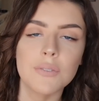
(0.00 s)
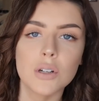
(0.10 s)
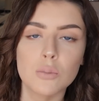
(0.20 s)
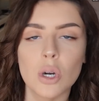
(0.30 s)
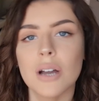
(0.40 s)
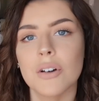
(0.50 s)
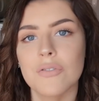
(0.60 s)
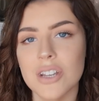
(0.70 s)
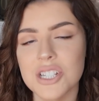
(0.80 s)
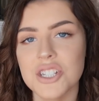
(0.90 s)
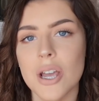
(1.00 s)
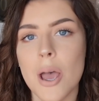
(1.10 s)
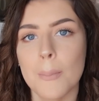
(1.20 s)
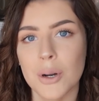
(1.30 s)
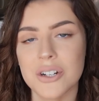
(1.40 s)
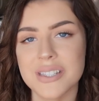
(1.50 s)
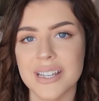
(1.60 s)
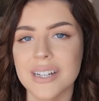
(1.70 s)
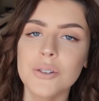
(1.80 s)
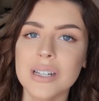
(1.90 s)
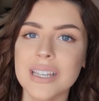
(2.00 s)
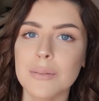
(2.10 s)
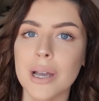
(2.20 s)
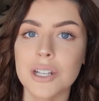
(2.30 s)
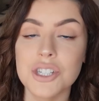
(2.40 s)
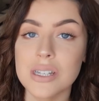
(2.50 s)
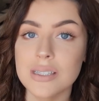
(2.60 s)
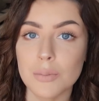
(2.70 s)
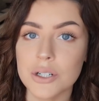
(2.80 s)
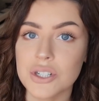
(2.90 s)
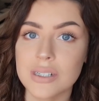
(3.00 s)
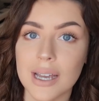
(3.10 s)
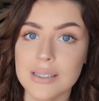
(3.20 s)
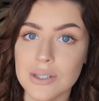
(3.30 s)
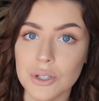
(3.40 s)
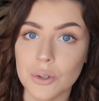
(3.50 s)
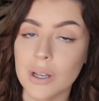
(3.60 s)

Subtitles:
If you're more of a fish person, you can get my cheese merchandise too.